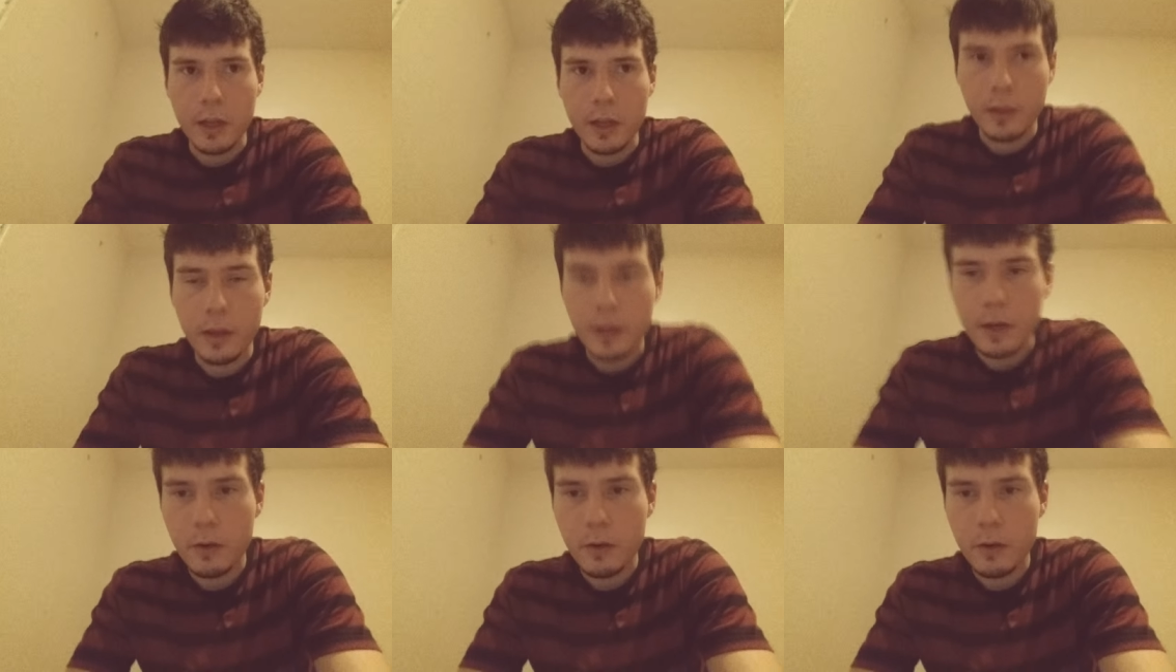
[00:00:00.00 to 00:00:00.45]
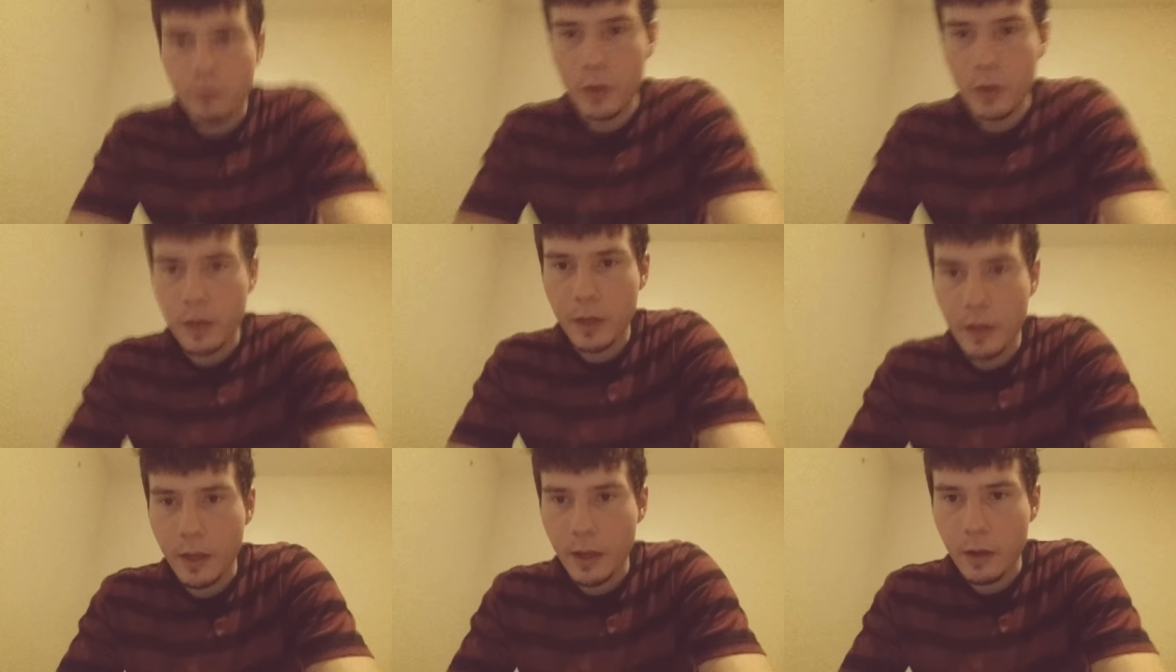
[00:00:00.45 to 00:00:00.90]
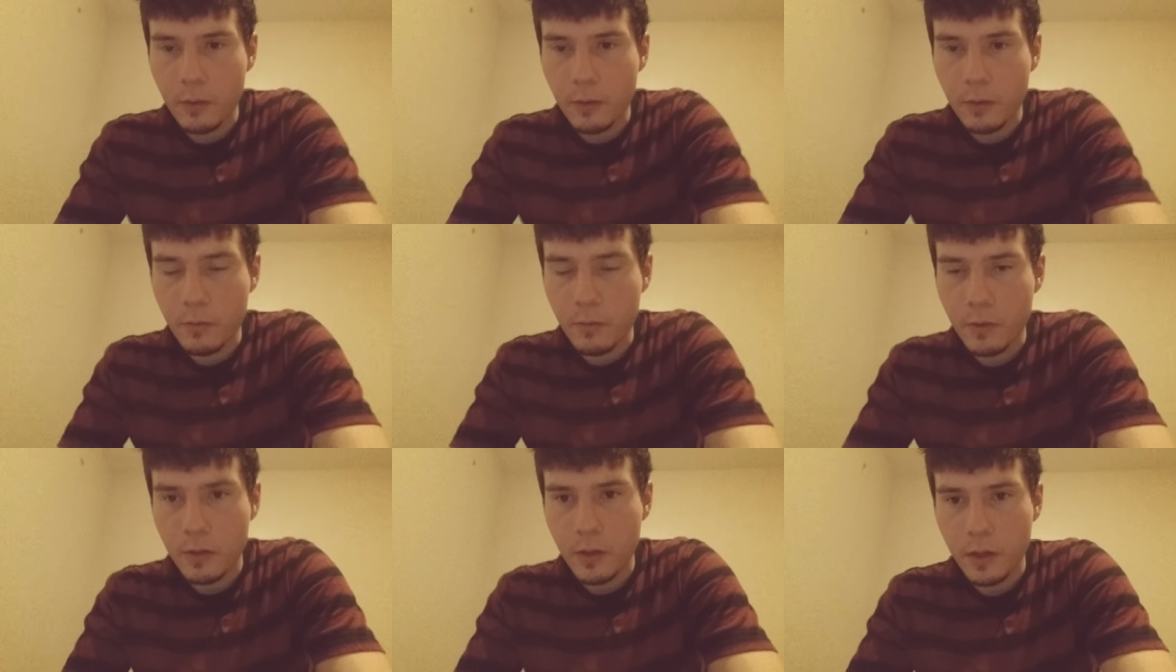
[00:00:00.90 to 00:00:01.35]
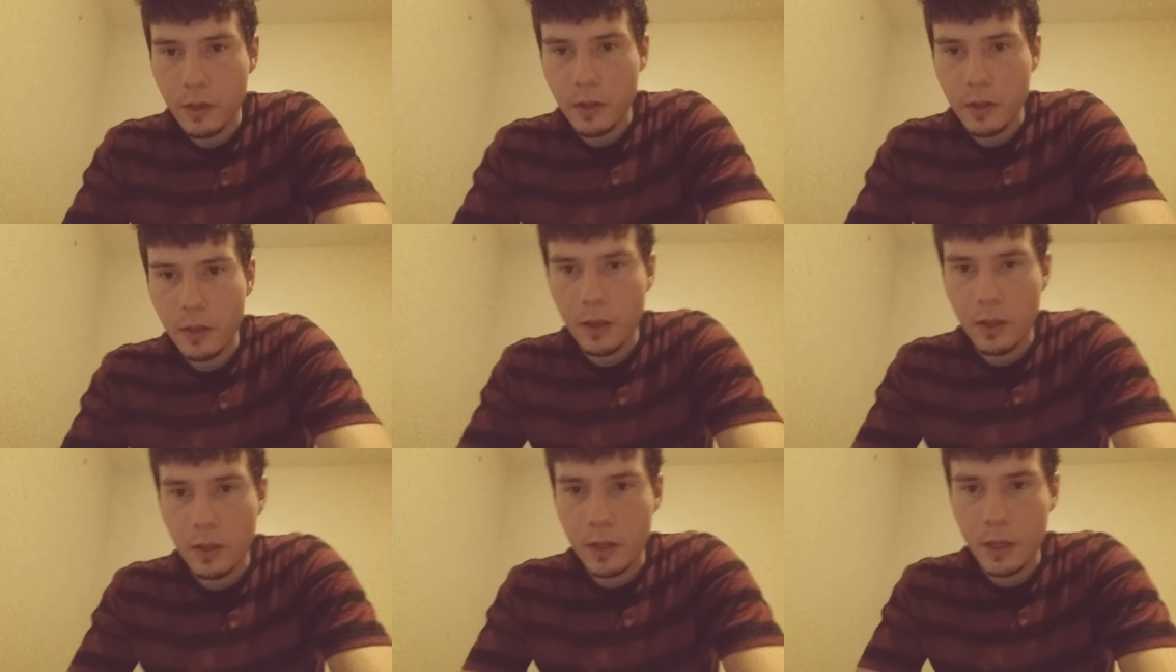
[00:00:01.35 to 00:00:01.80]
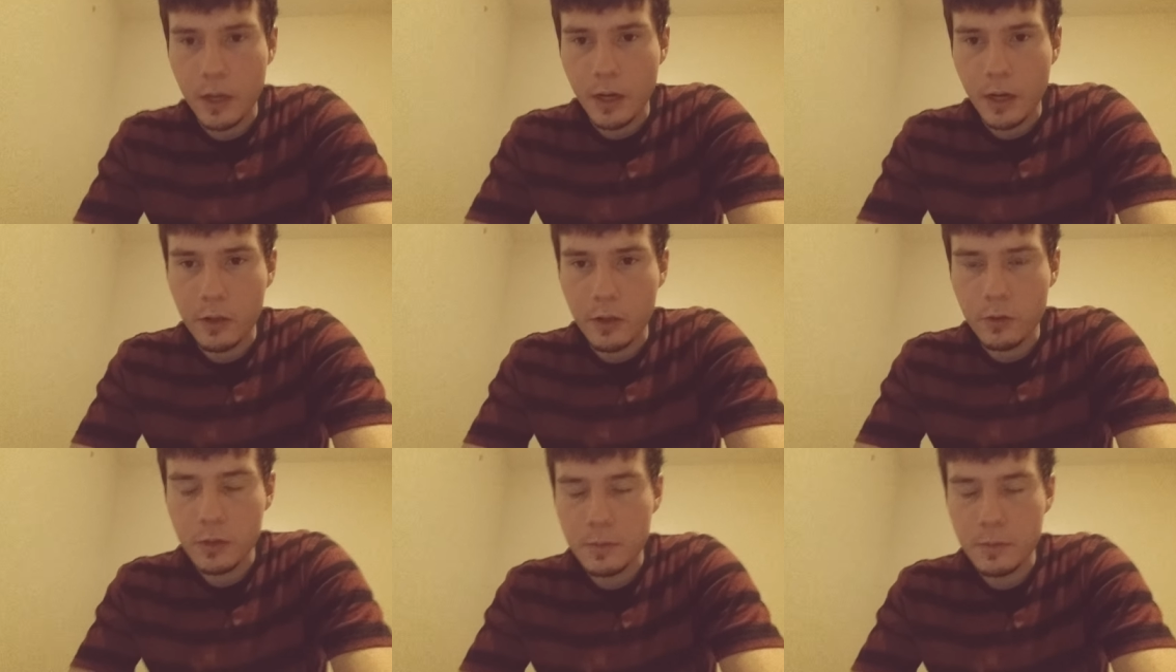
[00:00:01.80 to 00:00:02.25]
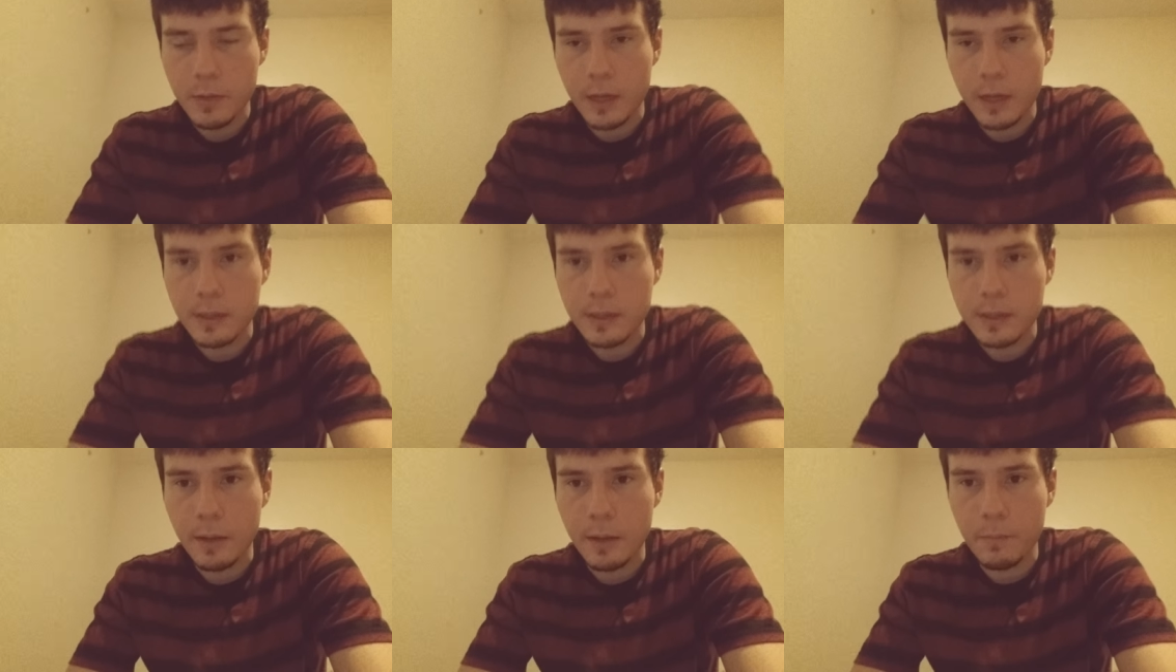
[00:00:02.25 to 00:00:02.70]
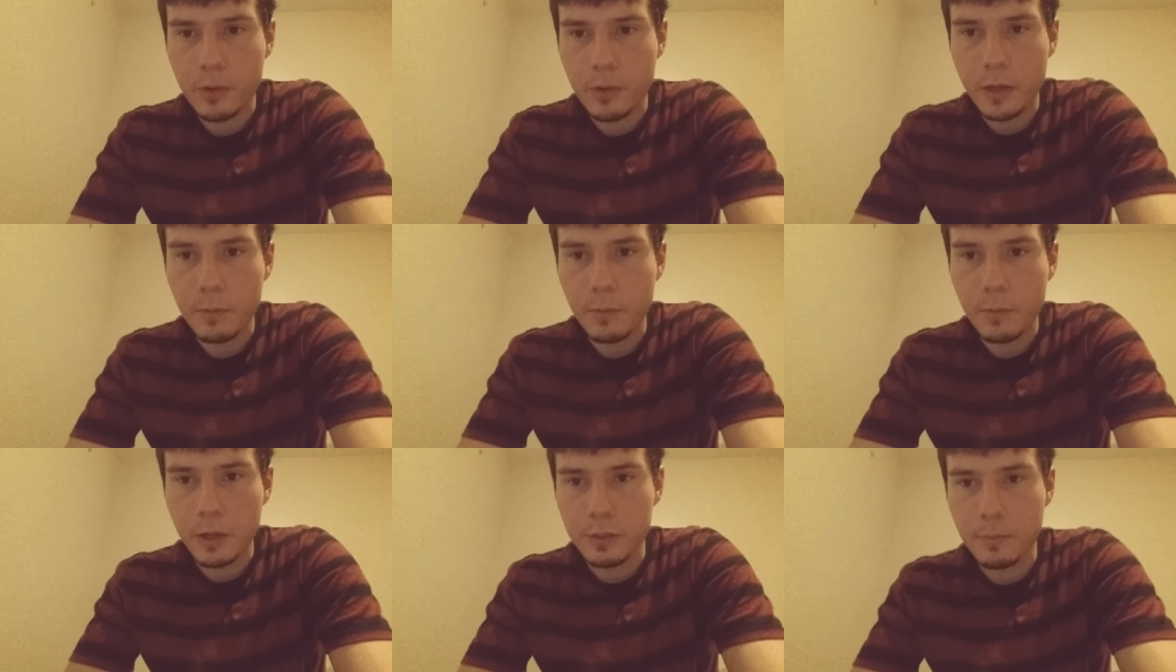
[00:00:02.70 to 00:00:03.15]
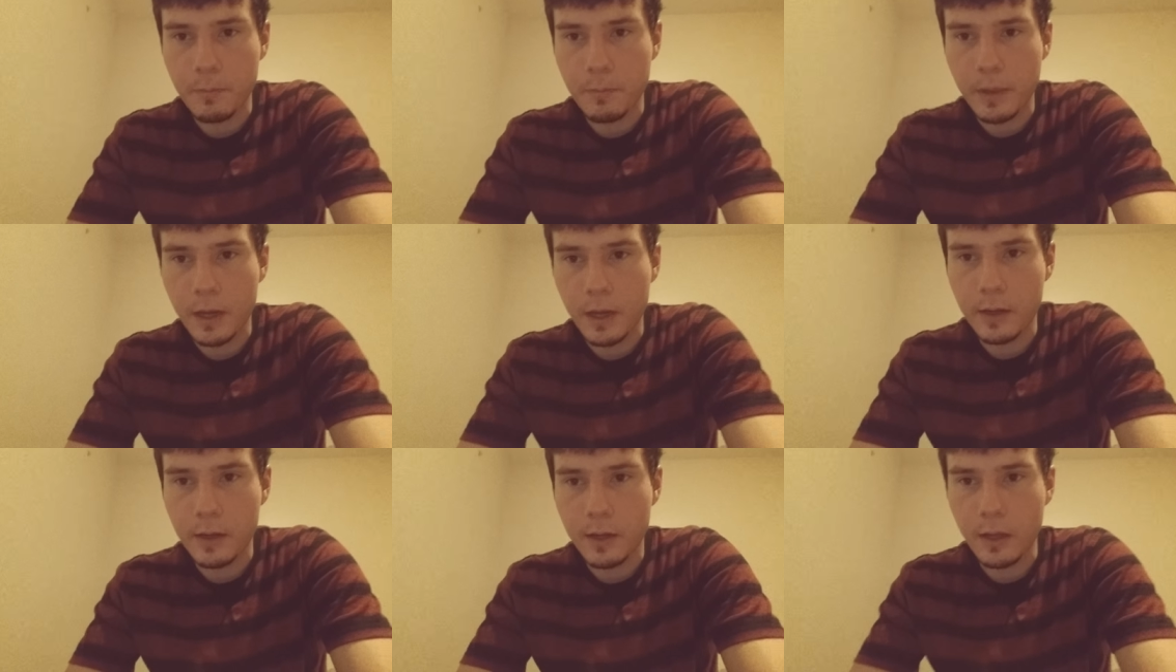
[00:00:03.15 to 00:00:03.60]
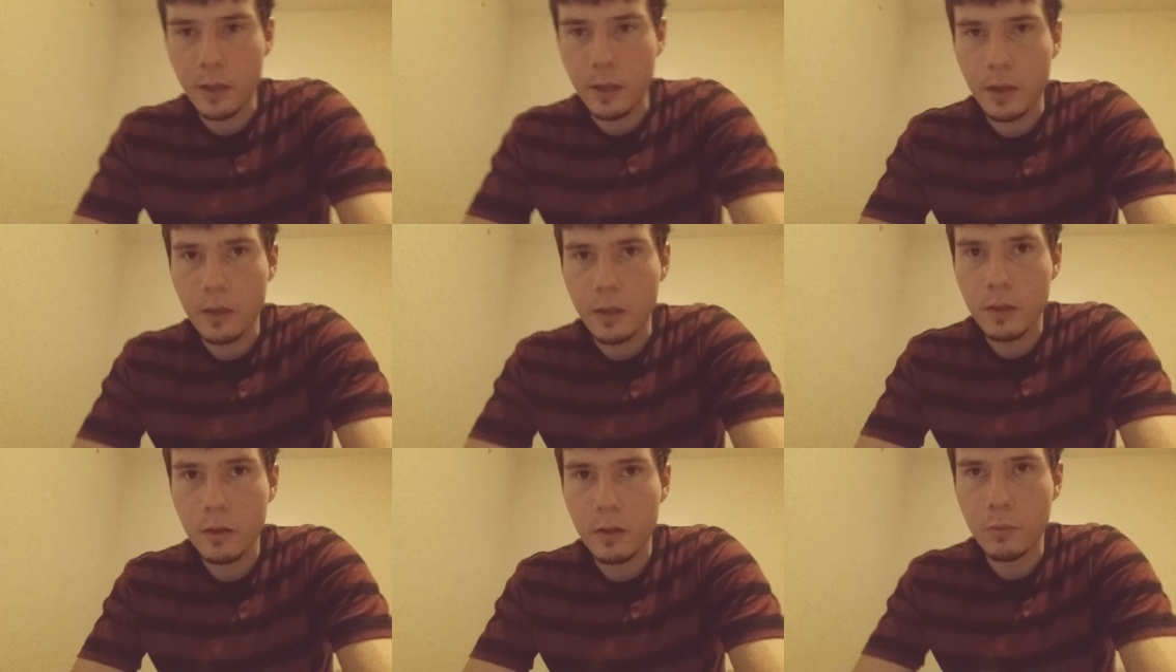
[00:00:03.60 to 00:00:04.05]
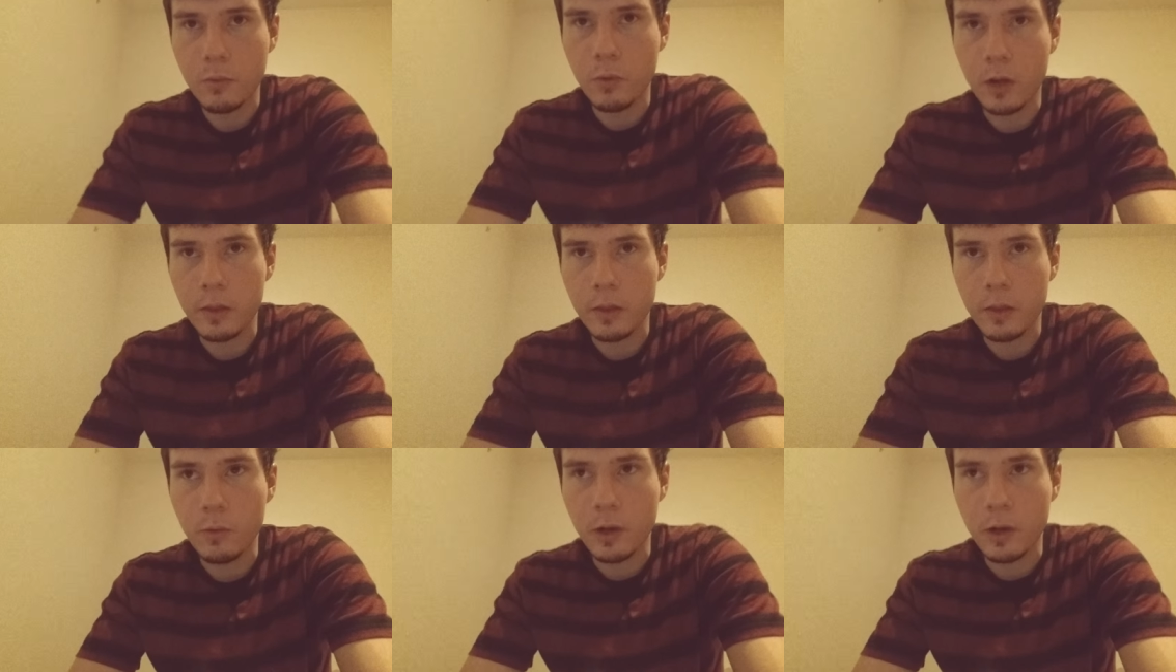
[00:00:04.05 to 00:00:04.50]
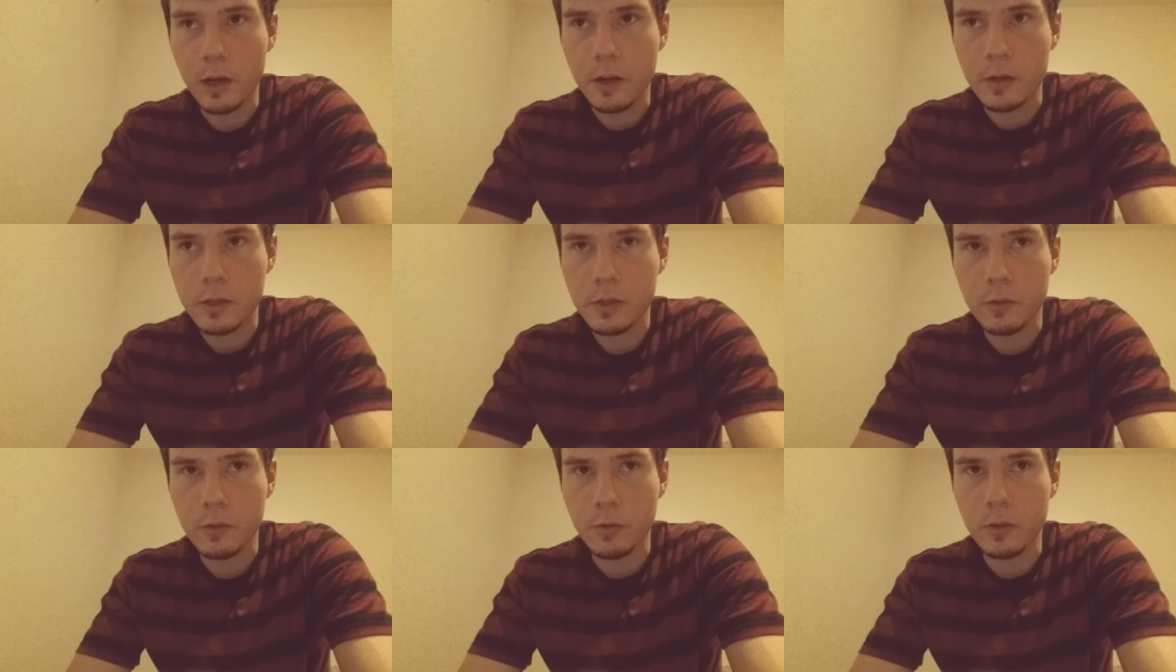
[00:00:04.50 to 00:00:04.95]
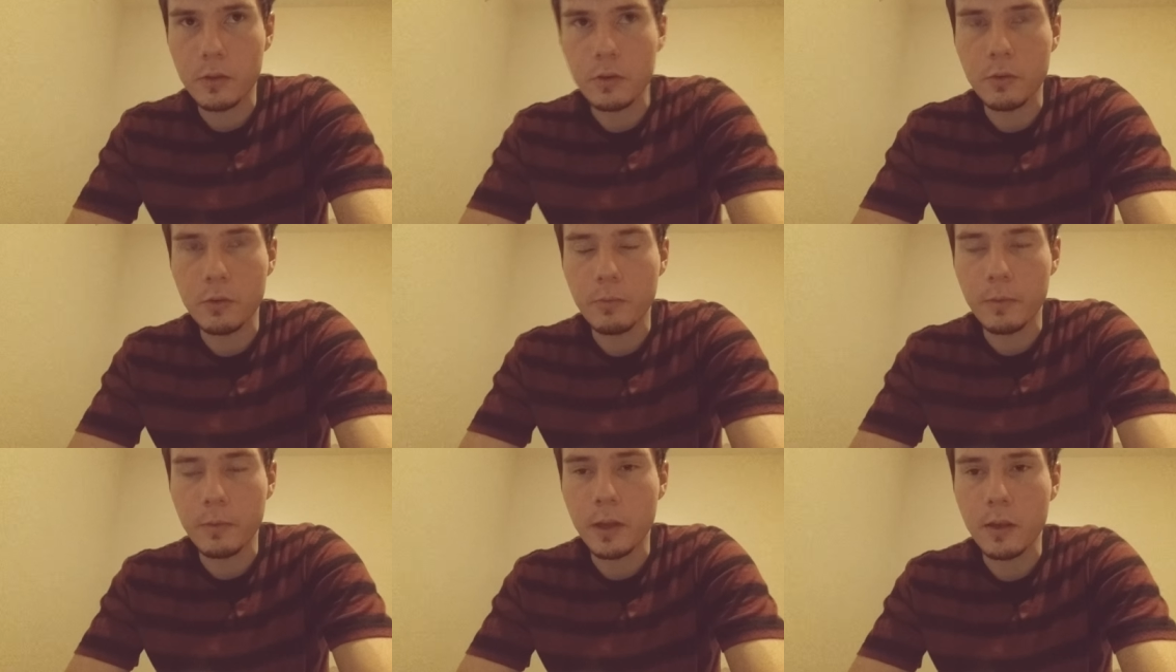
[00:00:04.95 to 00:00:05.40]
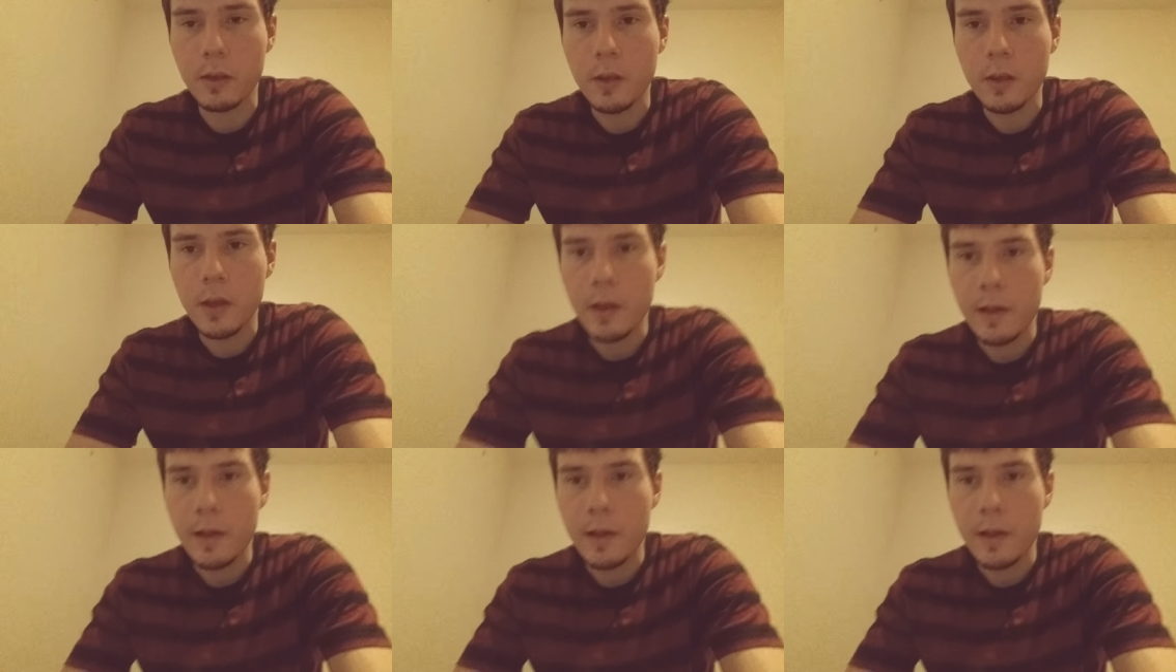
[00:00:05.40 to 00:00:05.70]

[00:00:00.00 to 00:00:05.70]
let it run down, and then I close my eyes and I pretty much meditate while the water's going through me.